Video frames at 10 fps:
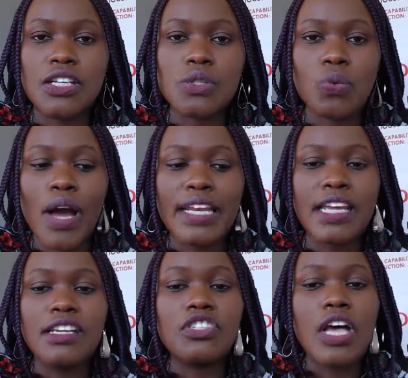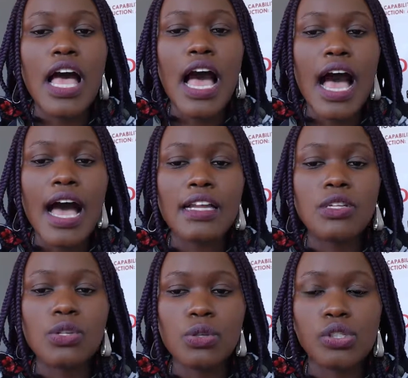as 1inch
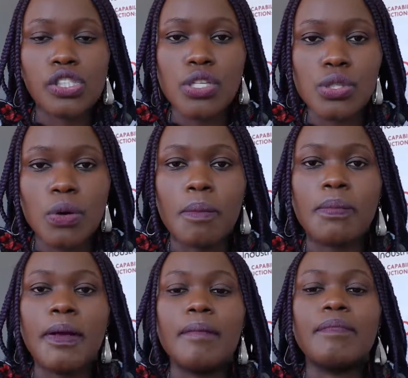and Unisop.